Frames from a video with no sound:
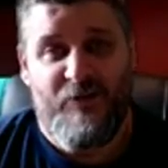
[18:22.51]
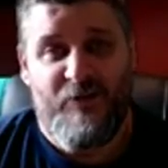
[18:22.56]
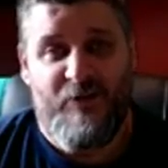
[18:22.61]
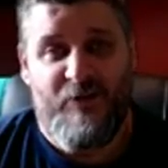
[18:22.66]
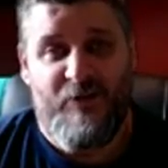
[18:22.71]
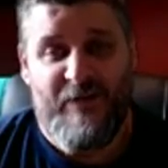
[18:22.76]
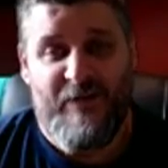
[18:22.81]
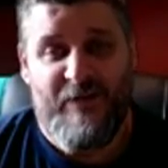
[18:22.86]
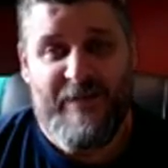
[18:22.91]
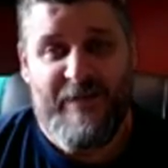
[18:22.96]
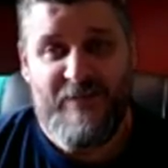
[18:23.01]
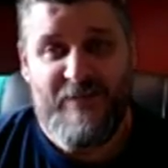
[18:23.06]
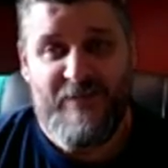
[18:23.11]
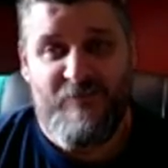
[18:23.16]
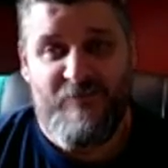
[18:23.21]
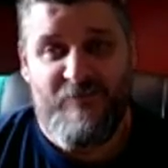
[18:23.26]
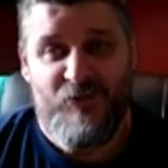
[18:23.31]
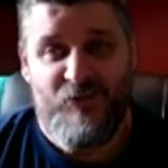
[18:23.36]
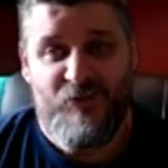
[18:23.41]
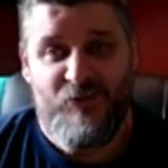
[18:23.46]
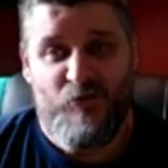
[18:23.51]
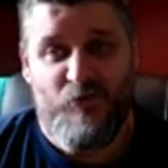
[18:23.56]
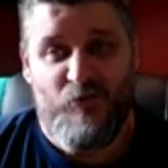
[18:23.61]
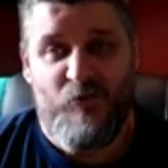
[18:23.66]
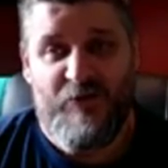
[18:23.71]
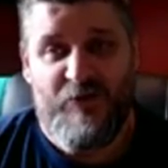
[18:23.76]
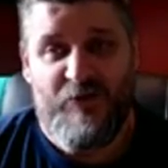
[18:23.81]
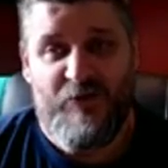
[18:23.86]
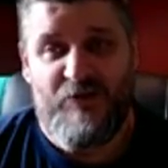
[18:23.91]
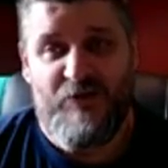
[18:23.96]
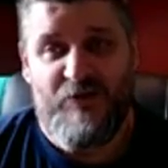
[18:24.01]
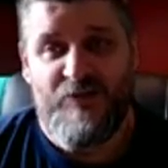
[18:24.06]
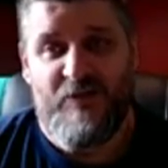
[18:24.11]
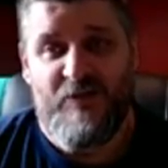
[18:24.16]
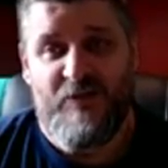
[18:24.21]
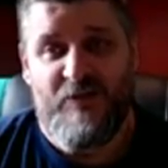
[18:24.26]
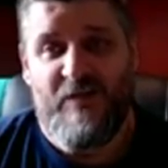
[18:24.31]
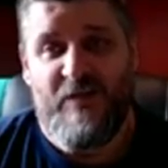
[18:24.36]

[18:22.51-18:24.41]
3 individual winners